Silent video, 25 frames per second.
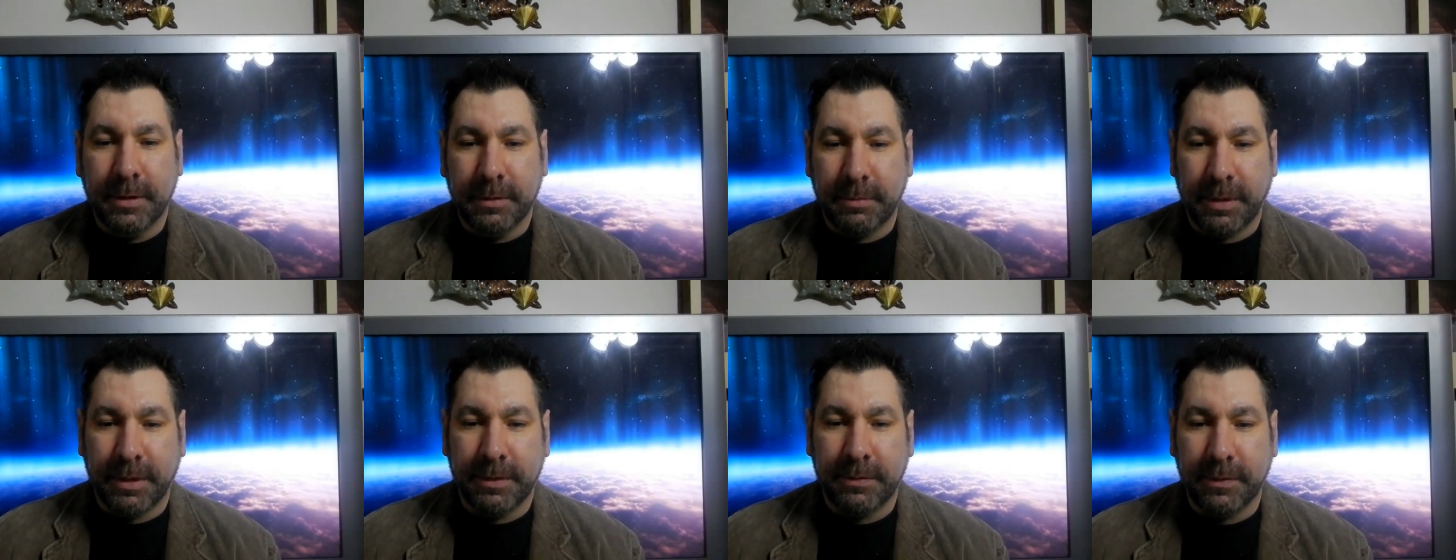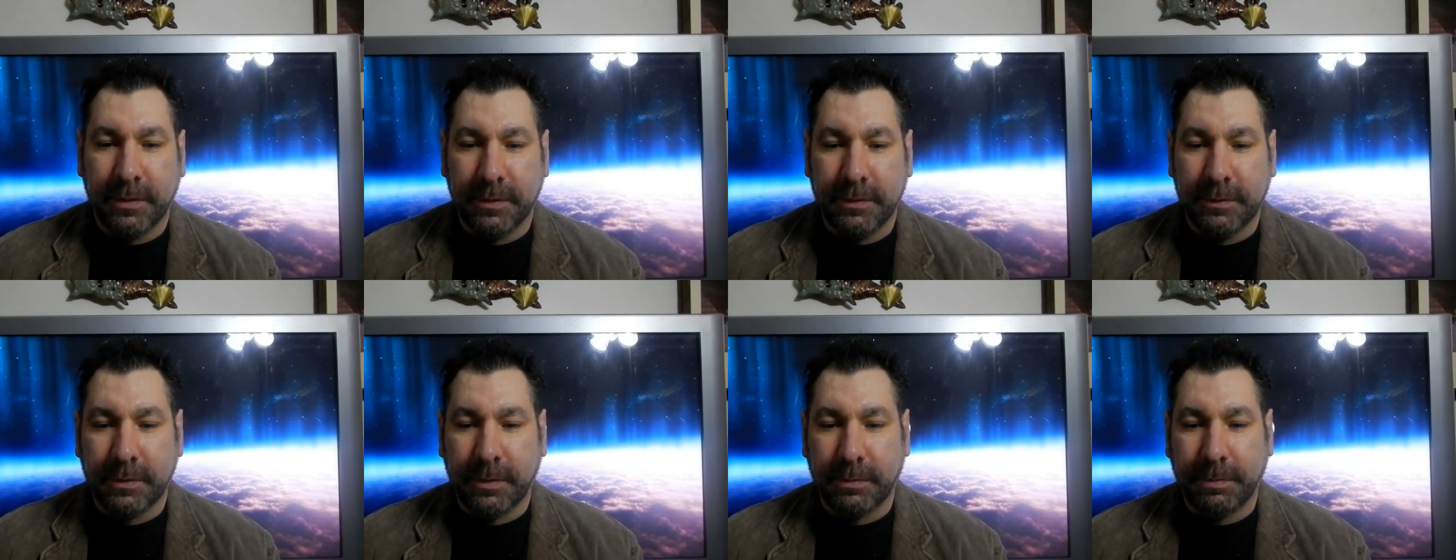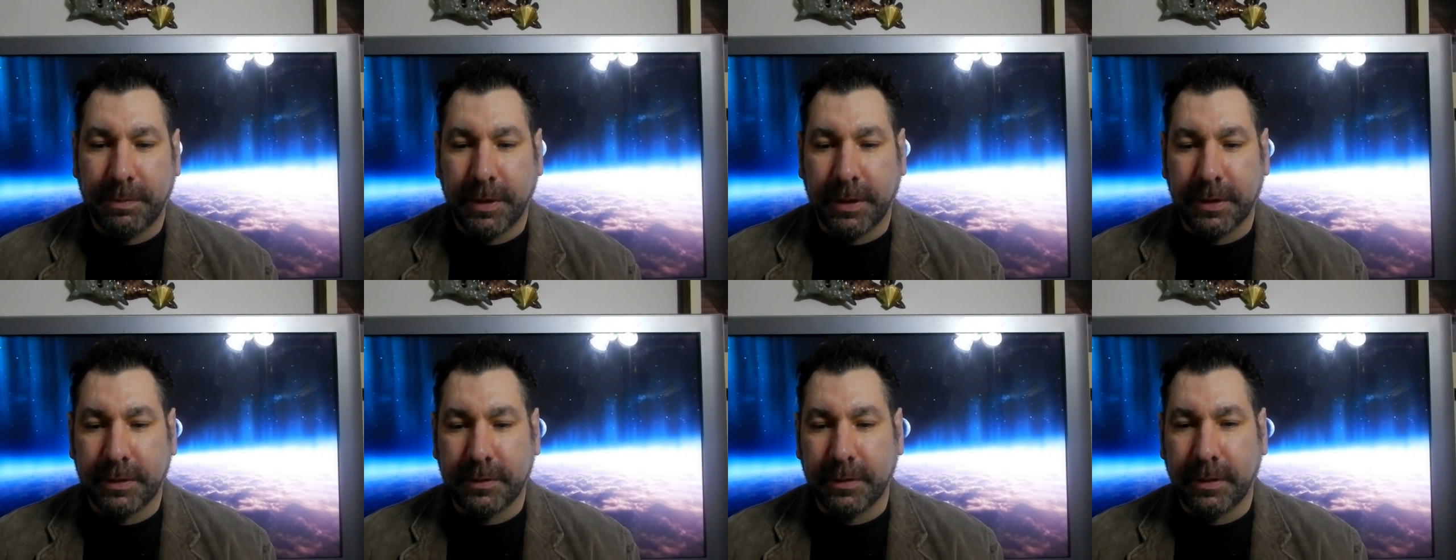my sister
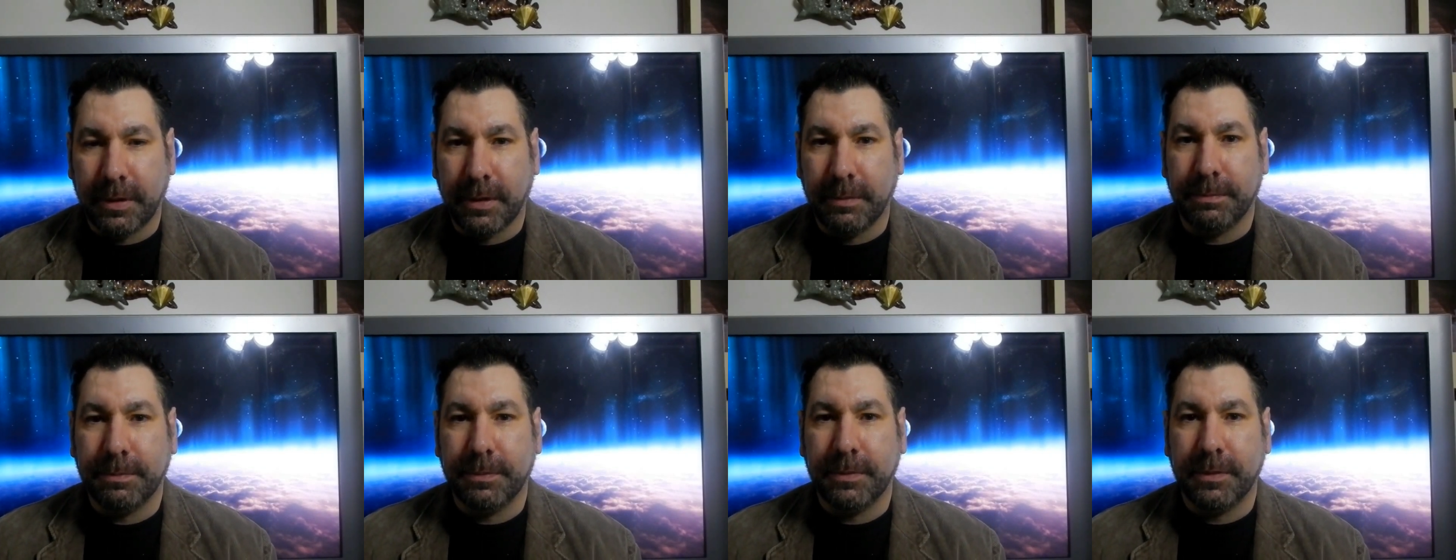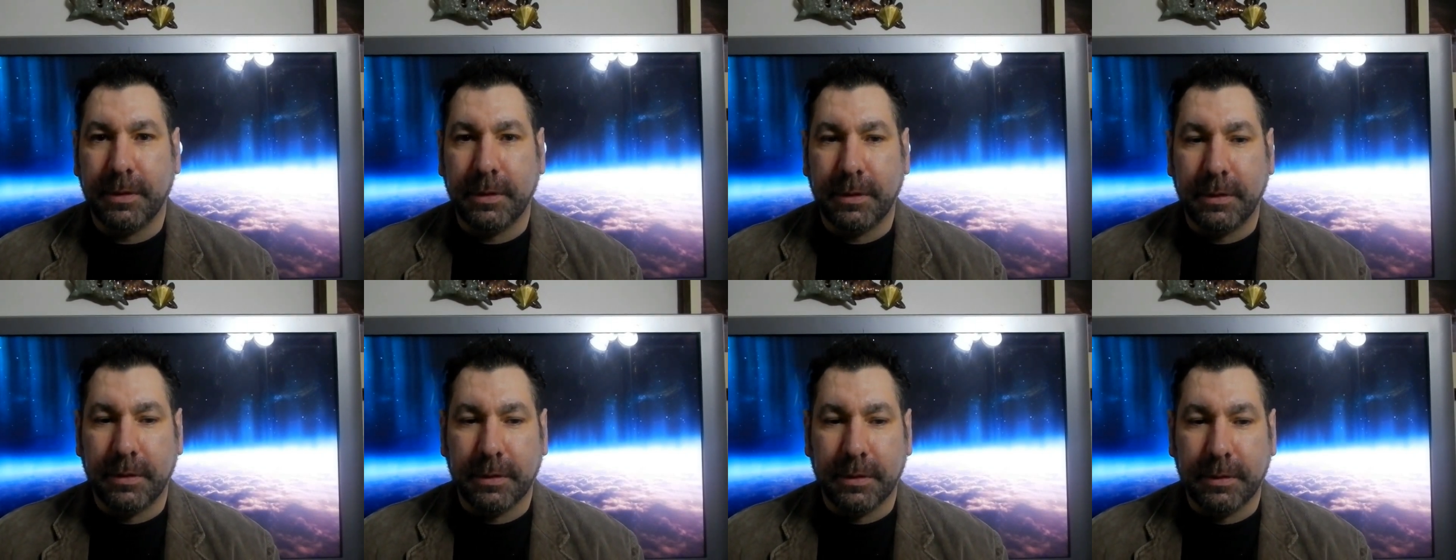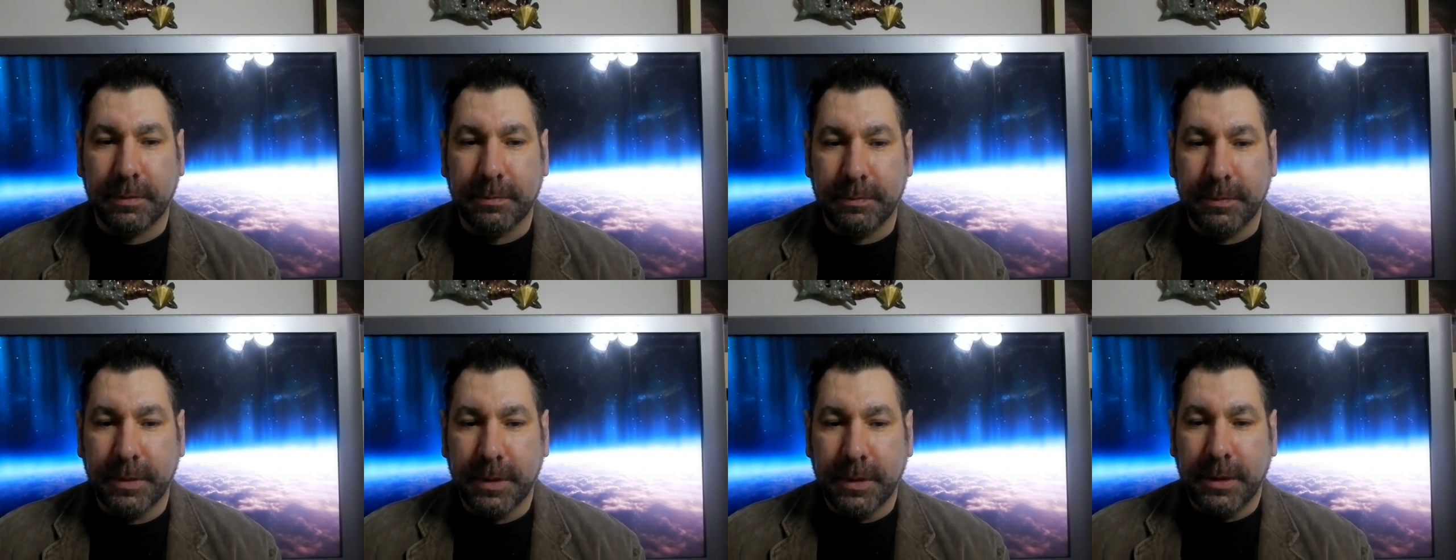picked up.
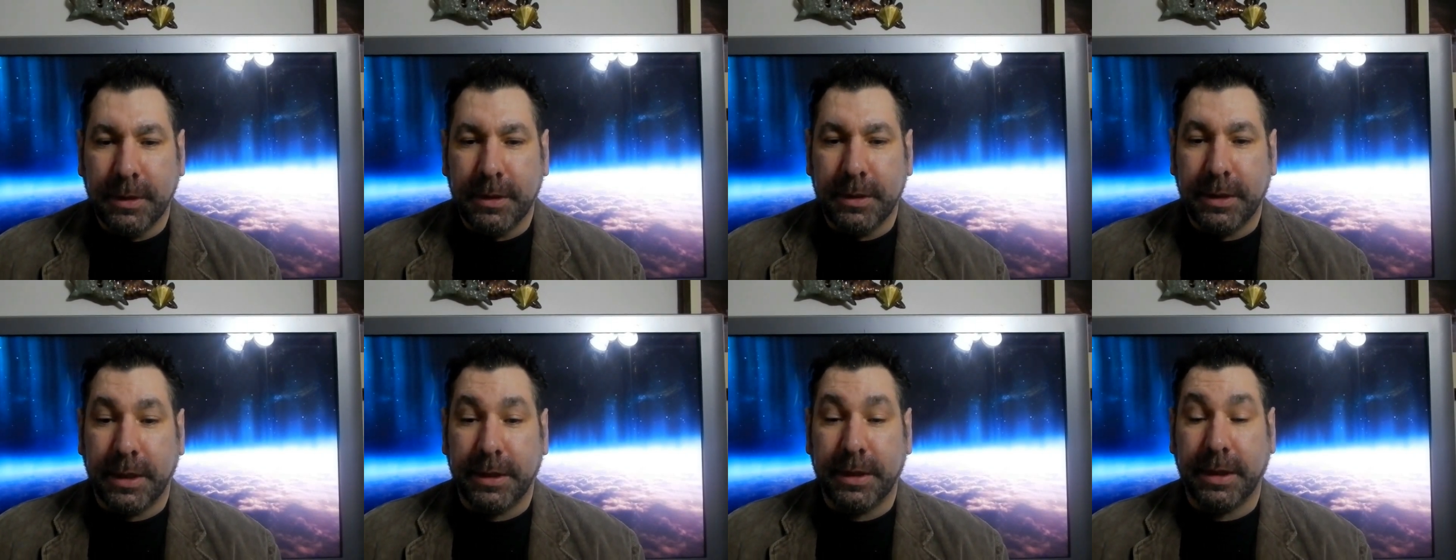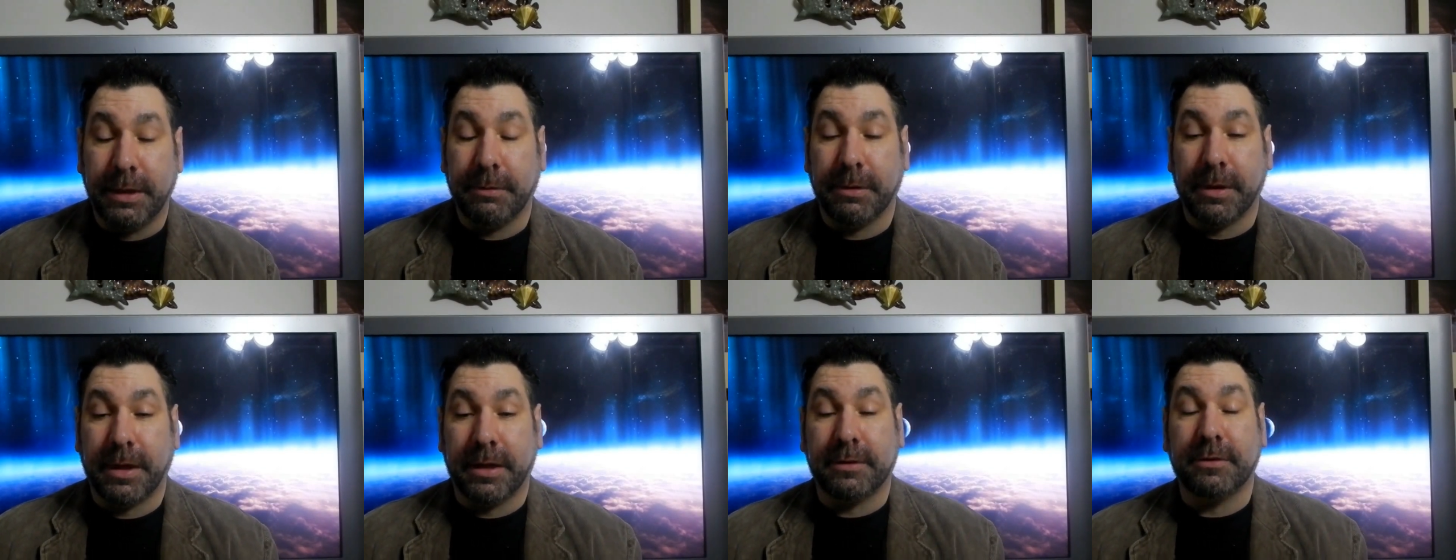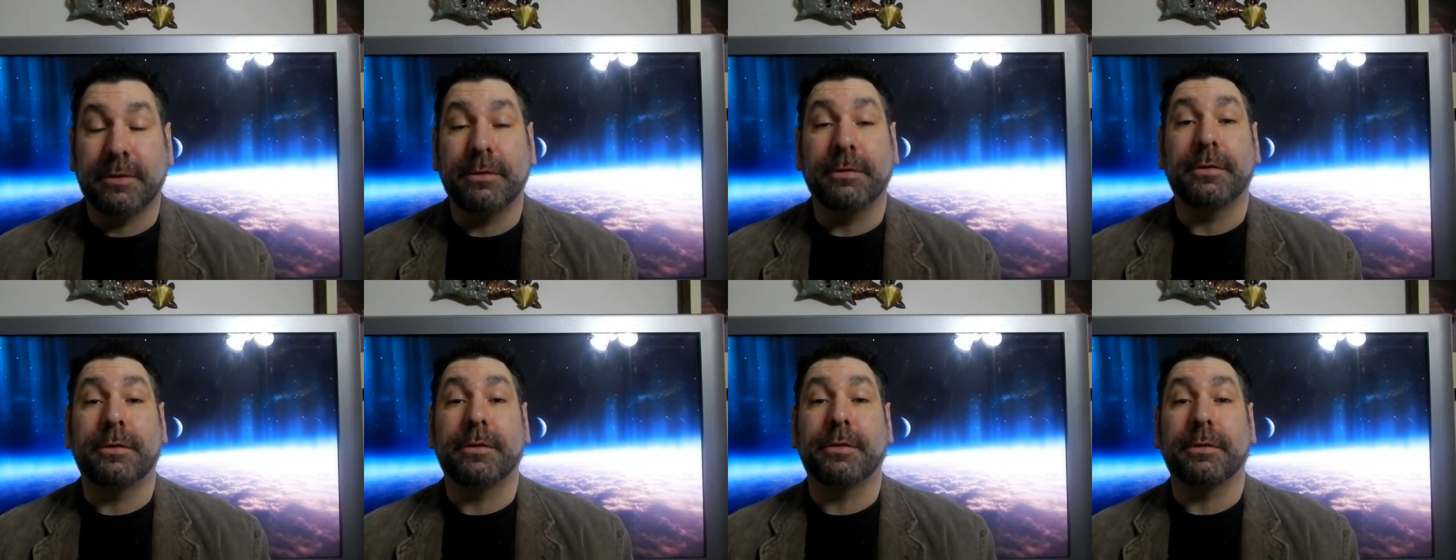Yeah, they were like
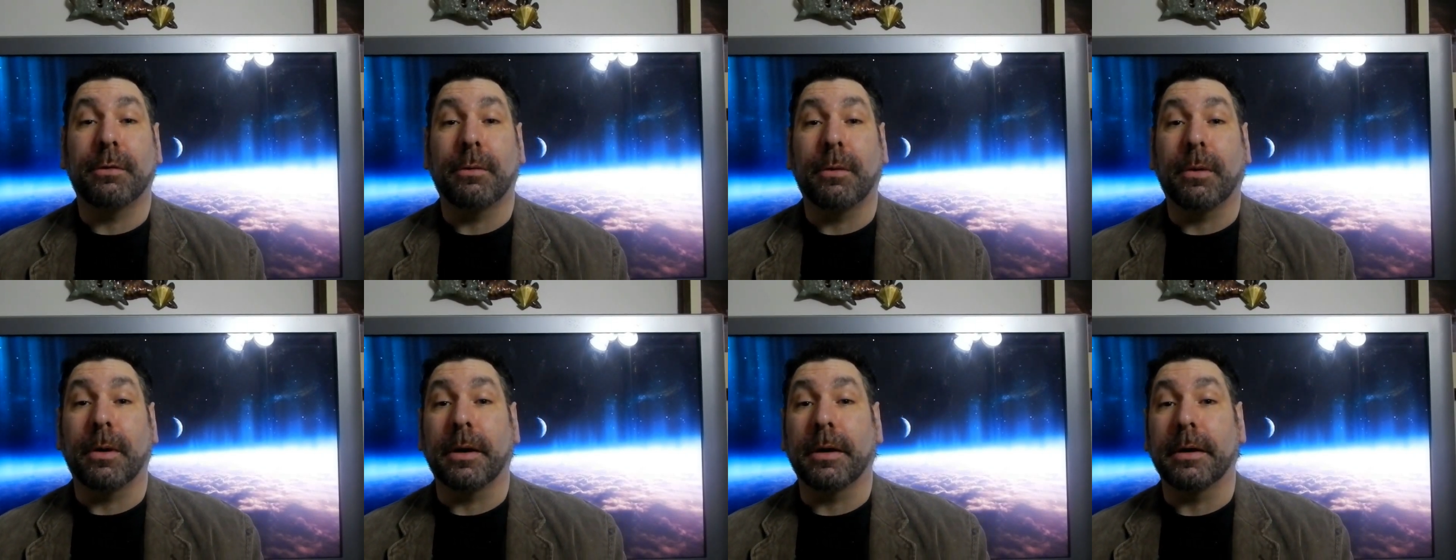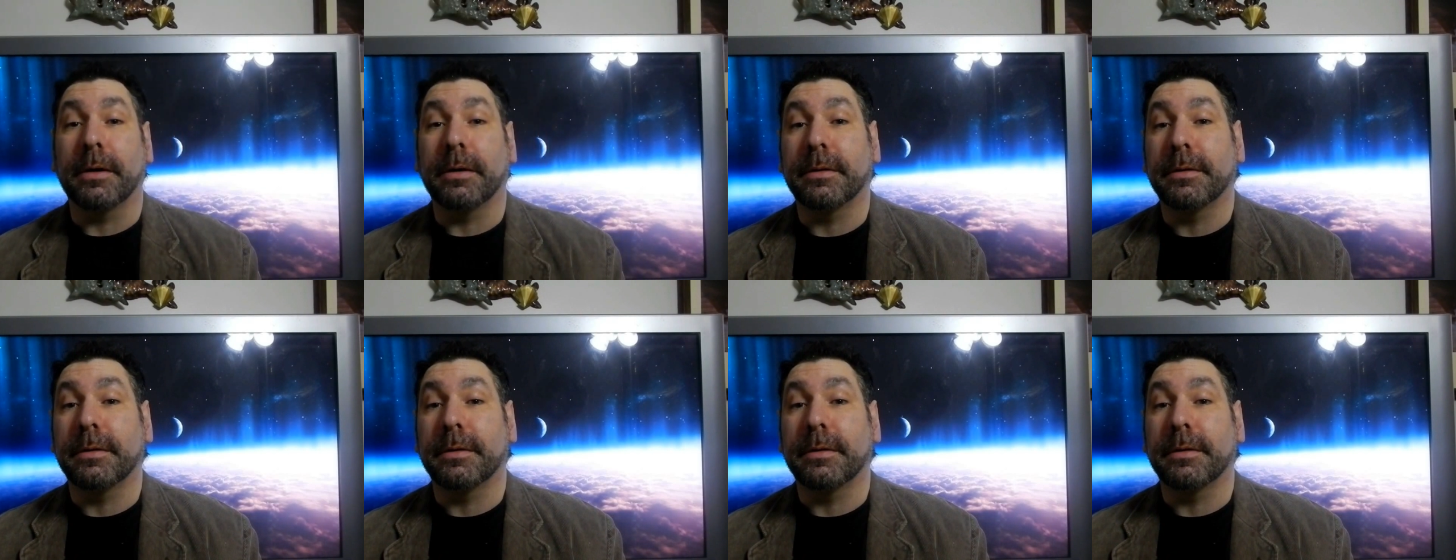too short.